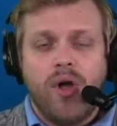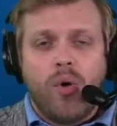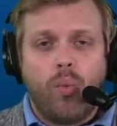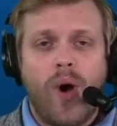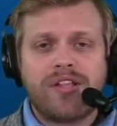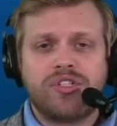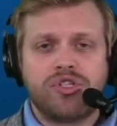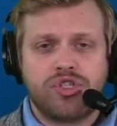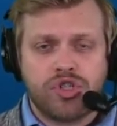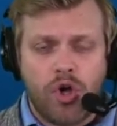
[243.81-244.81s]
What
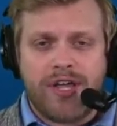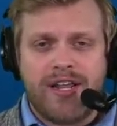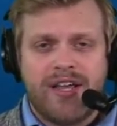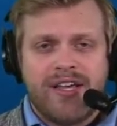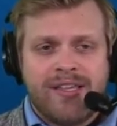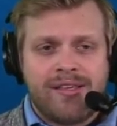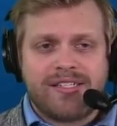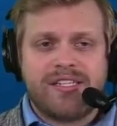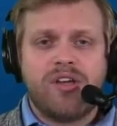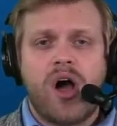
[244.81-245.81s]
should the
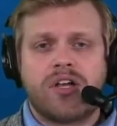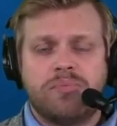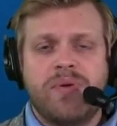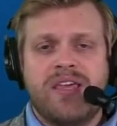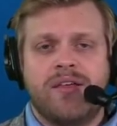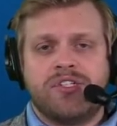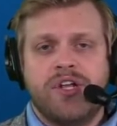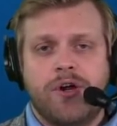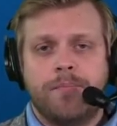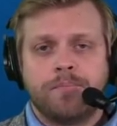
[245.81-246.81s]
Seahawks be this
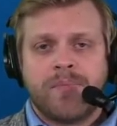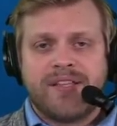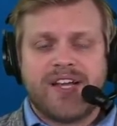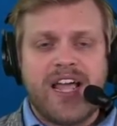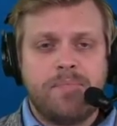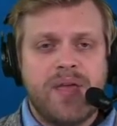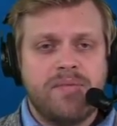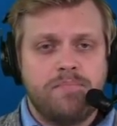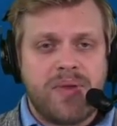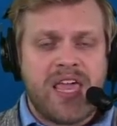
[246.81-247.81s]
year? Type
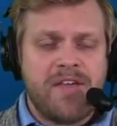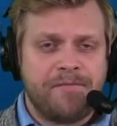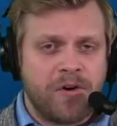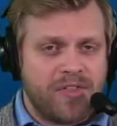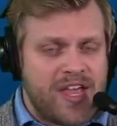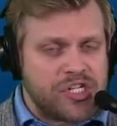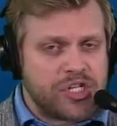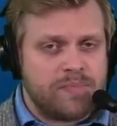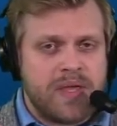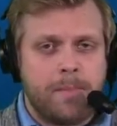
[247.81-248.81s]
in B for they
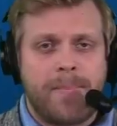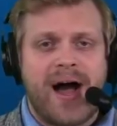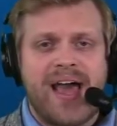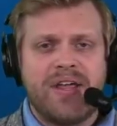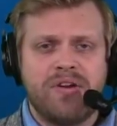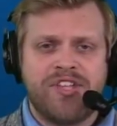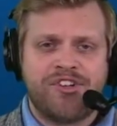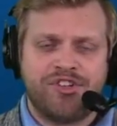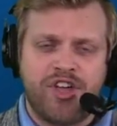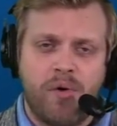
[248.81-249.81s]
should be buyers. They
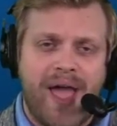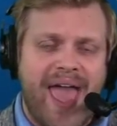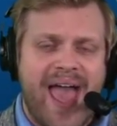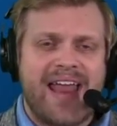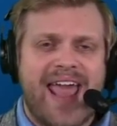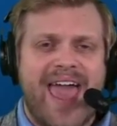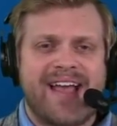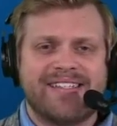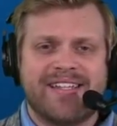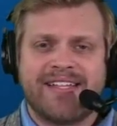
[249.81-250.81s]
should go add
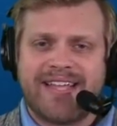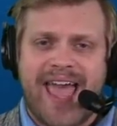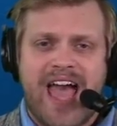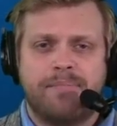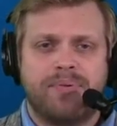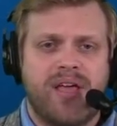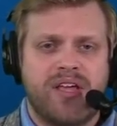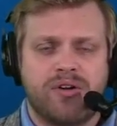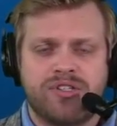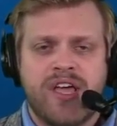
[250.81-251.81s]
assets, add
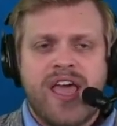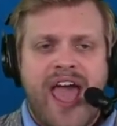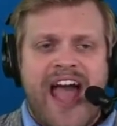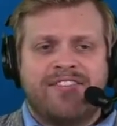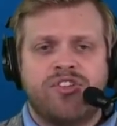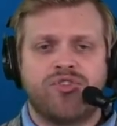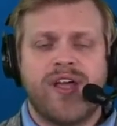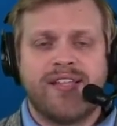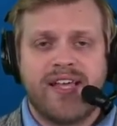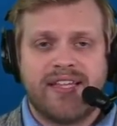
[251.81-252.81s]
players at the
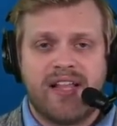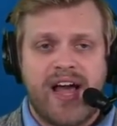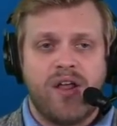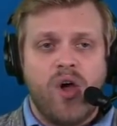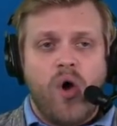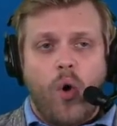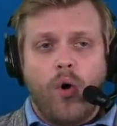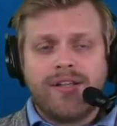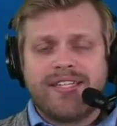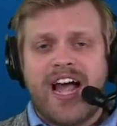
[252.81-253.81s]
trade deadline,
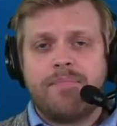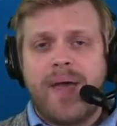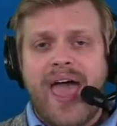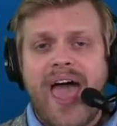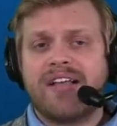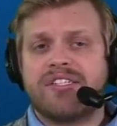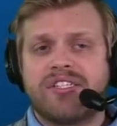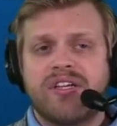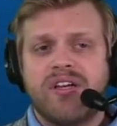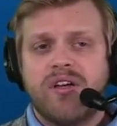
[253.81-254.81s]
or type
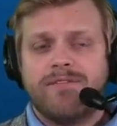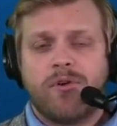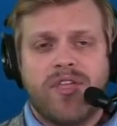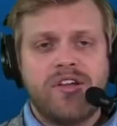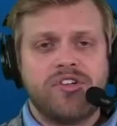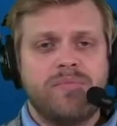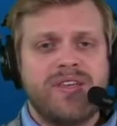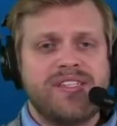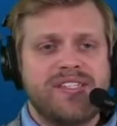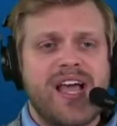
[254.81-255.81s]
S for they should
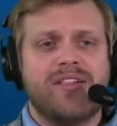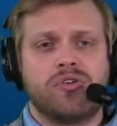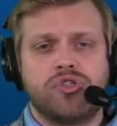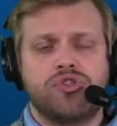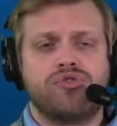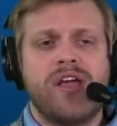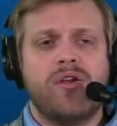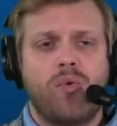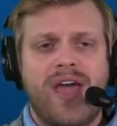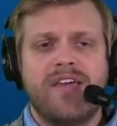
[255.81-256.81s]
be sellers, trade
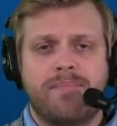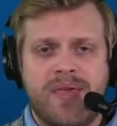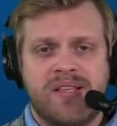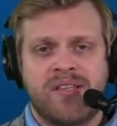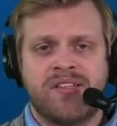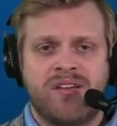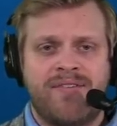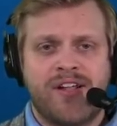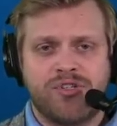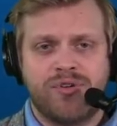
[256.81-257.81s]
away pieces and
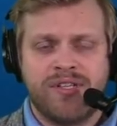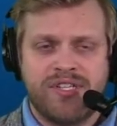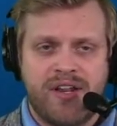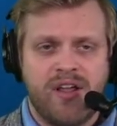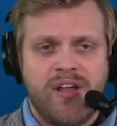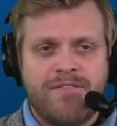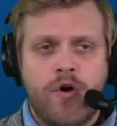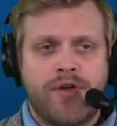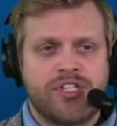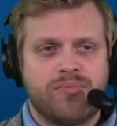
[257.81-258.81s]
veterans, and
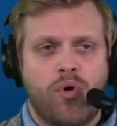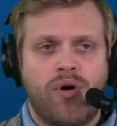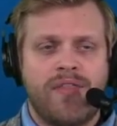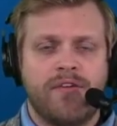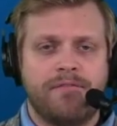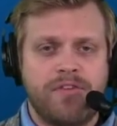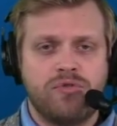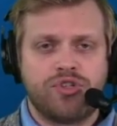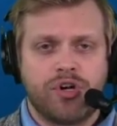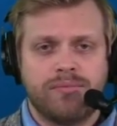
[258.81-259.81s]
focus more on the
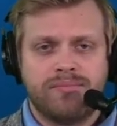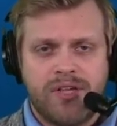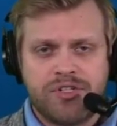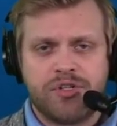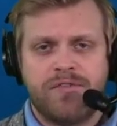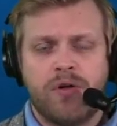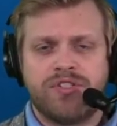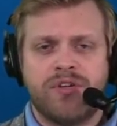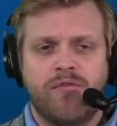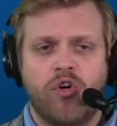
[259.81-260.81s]
future. Get your votes
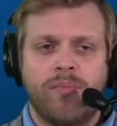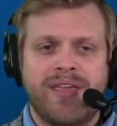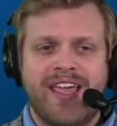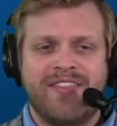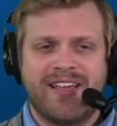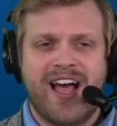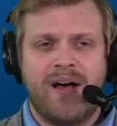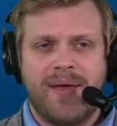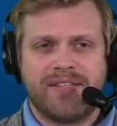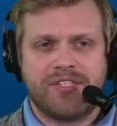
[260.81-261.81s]
in for me in the
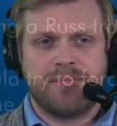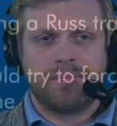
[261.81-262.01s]
comments.